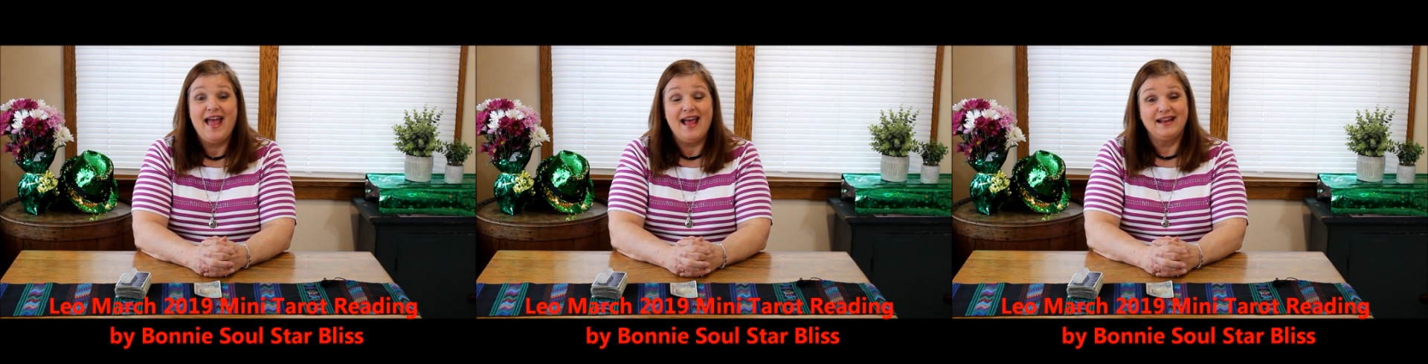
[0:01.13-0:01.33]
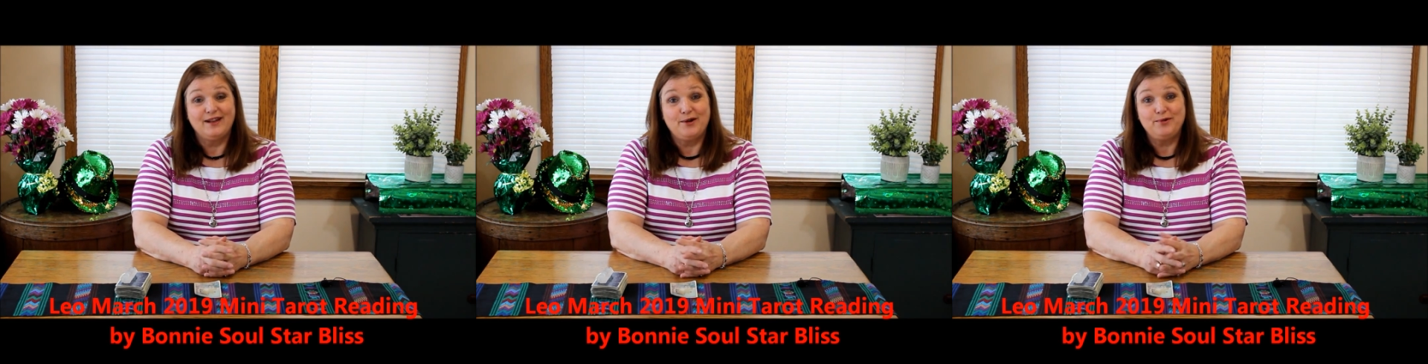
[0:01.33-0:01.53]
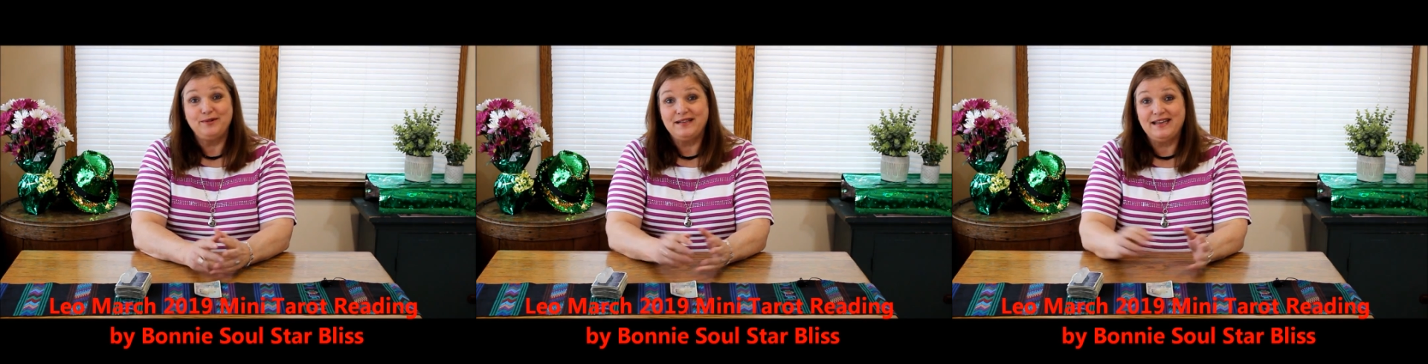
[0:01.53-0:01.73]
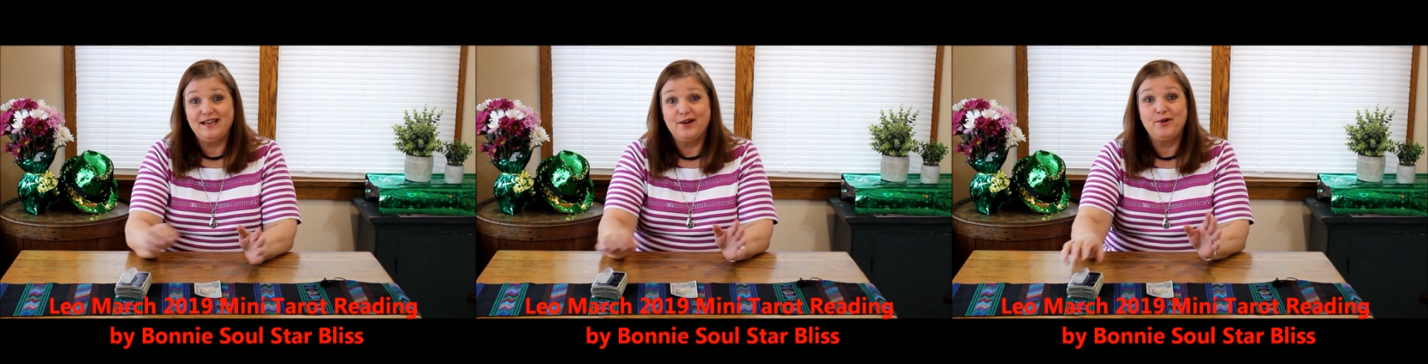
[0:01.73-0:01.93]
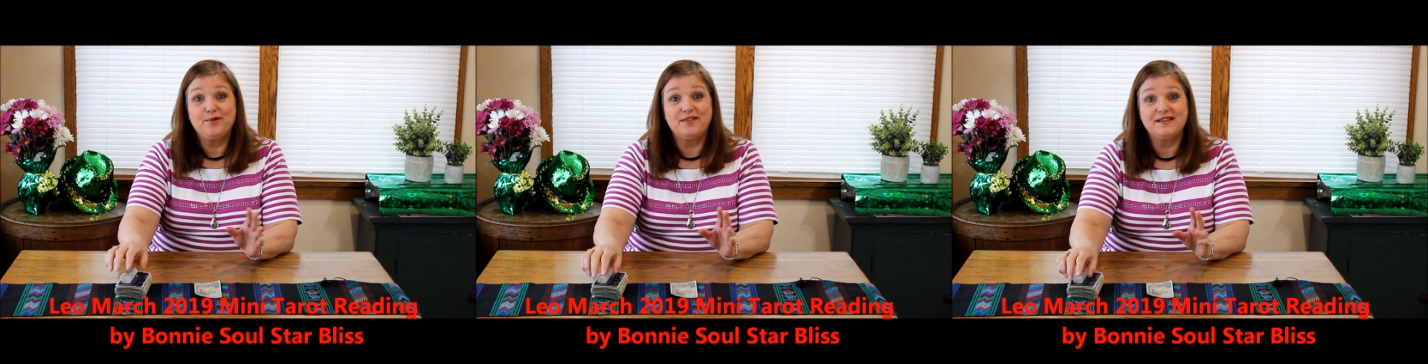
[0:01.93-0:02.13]
Hello
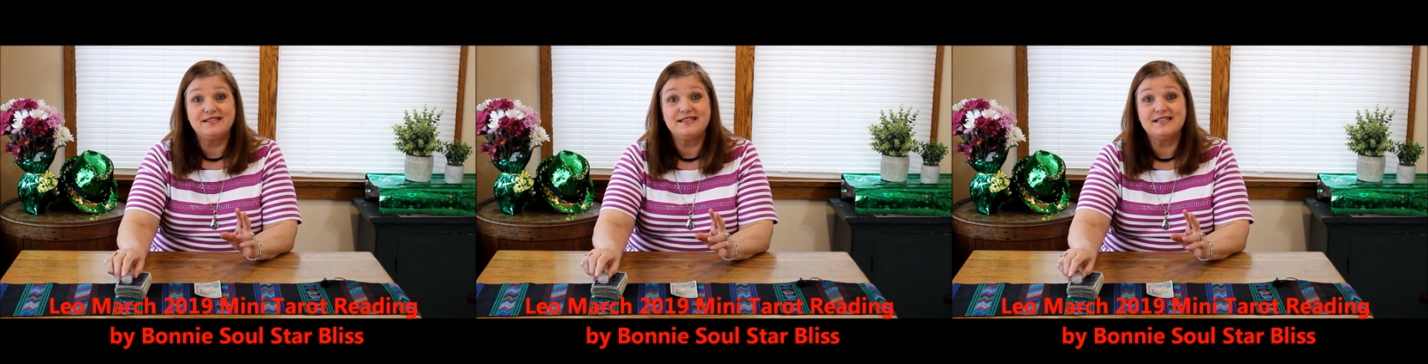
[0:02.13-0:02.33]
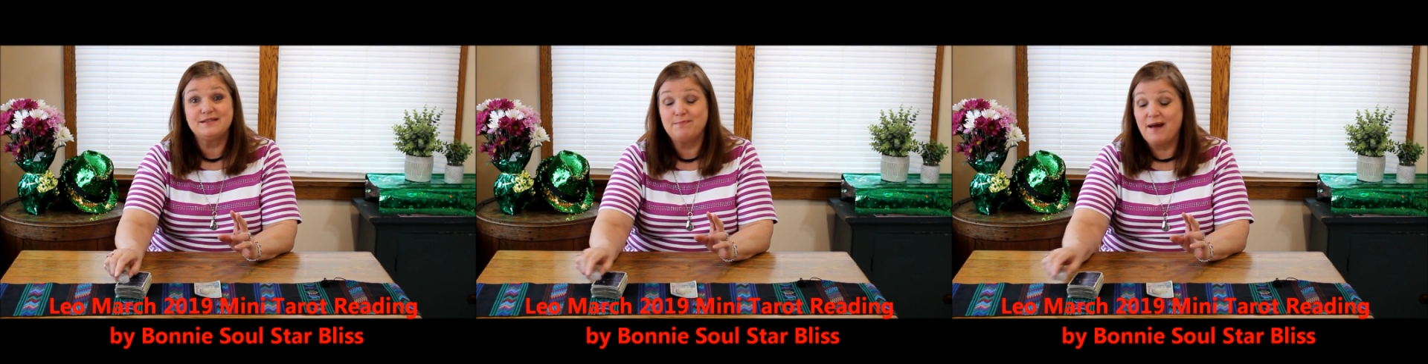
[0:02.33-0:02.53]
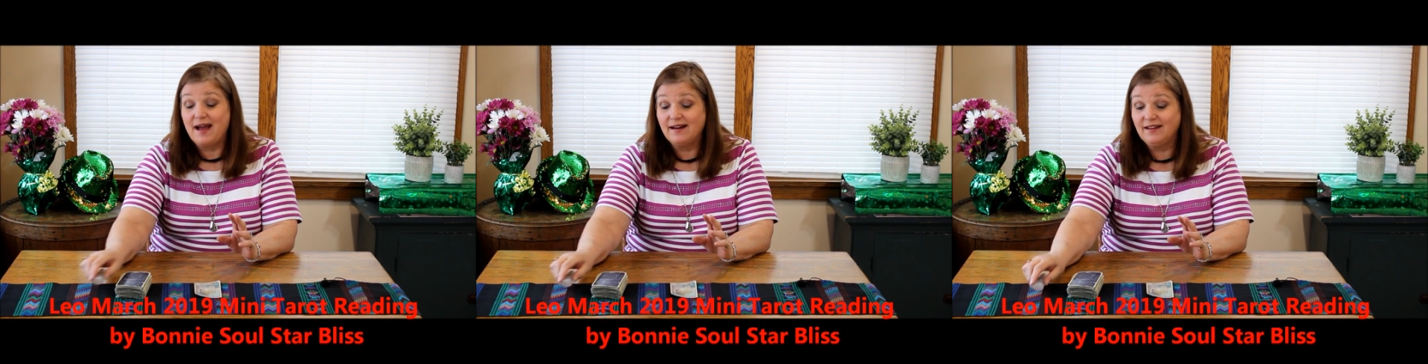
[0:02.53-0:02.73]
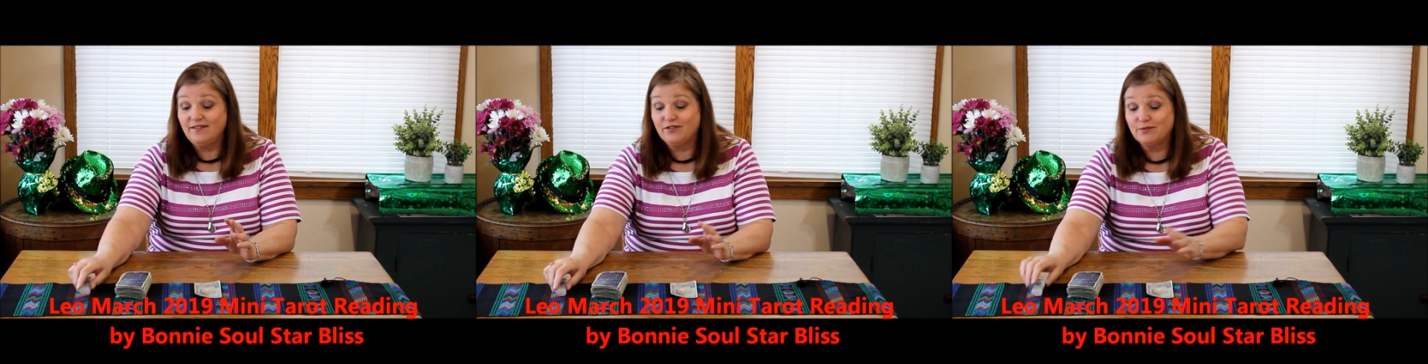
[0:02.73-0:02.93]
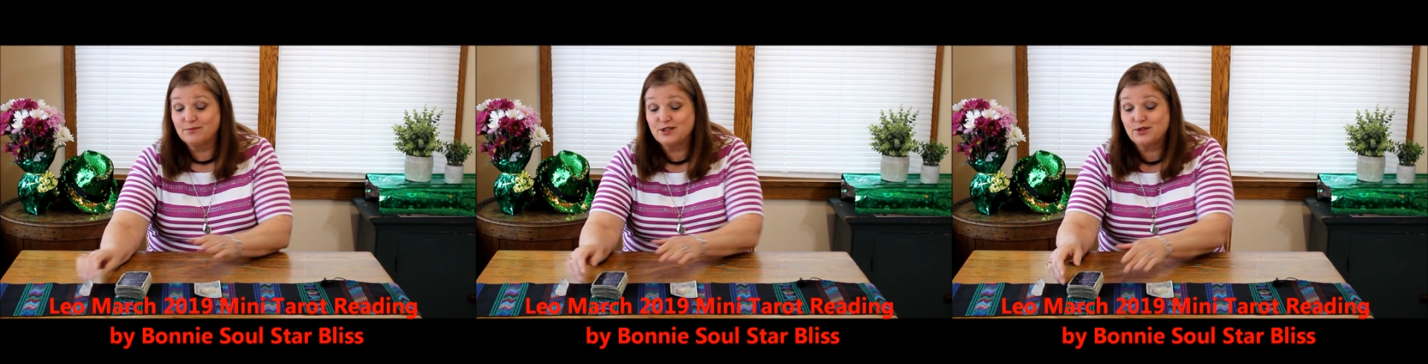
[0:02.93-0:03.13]
Leo, this is Bonnie
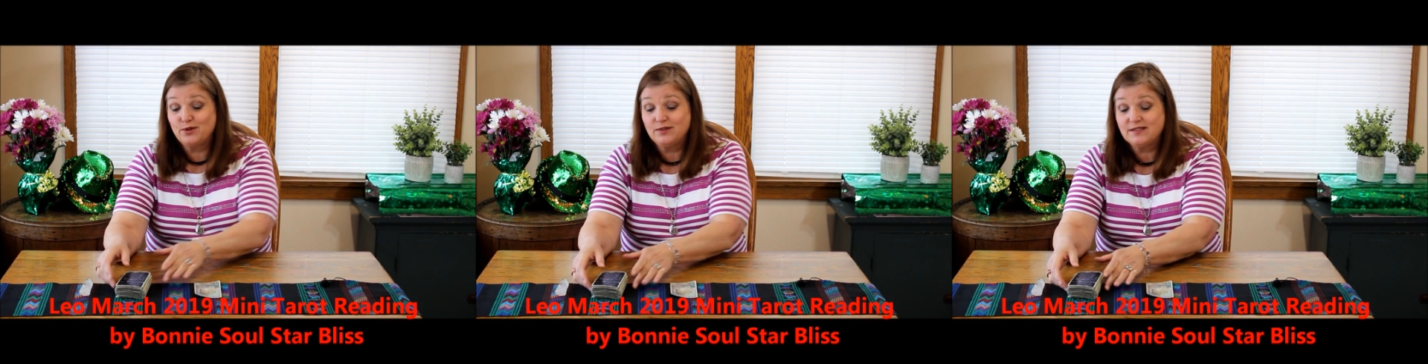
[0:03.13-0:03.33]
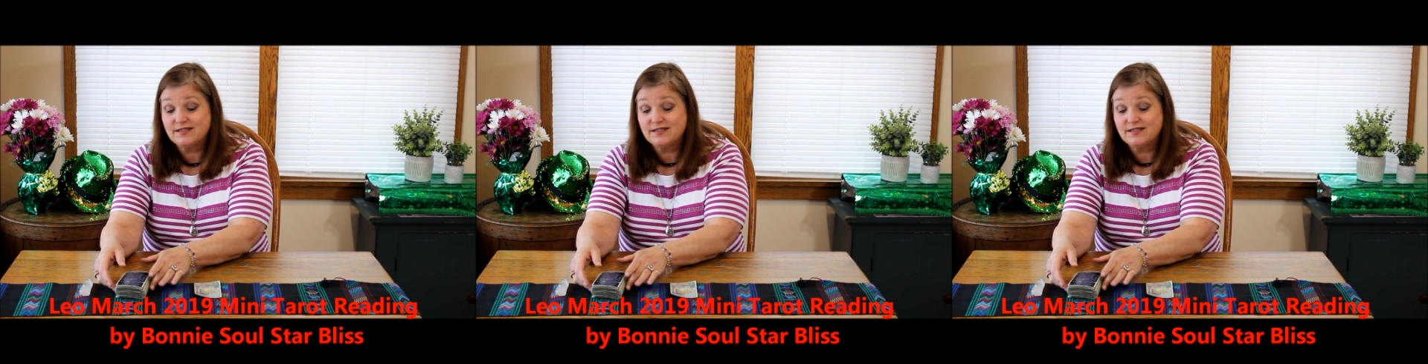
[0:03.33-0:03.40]
from Soul